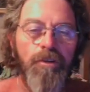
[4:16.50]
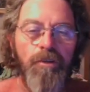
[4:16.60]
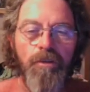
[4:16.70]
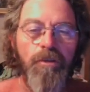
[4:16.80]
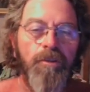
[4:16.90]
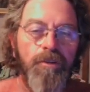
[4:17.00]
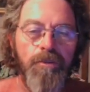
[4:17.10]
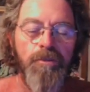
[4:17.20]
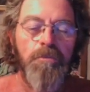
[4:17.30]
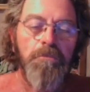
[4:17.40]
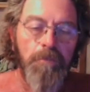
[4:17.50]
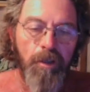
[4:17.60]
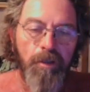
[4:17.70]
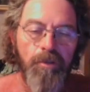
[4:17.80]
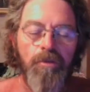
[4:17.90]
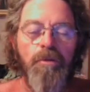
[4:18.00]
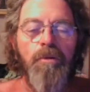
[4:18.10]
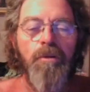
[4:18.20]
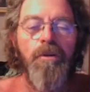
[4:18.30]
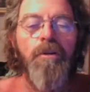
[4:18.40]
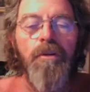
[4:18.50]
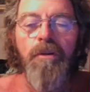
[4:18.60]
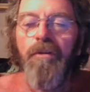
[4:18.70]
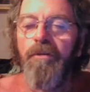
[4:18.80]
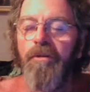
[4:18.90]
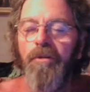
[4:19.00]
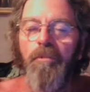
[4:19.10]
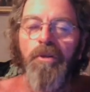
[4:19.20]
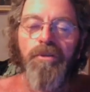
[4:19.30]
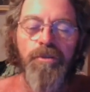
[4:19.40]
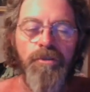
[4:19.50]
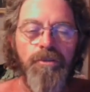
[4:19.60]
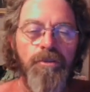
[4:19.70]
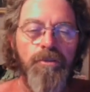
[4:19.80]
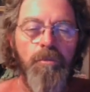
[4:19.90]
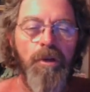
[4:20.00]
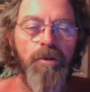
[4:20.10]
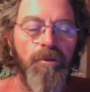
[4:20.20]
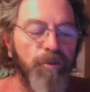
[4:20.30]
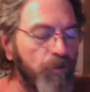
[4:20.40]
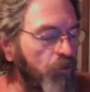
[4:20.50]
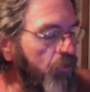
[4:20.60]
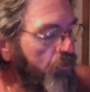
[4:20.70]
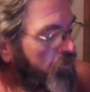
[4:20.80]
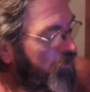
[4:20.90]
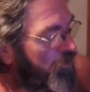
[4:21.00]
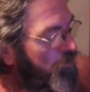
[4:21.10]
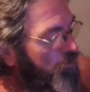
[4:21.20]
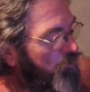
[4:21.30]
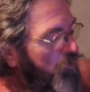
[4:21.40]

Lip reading: getting all these extra, the message is no matter the source, you know.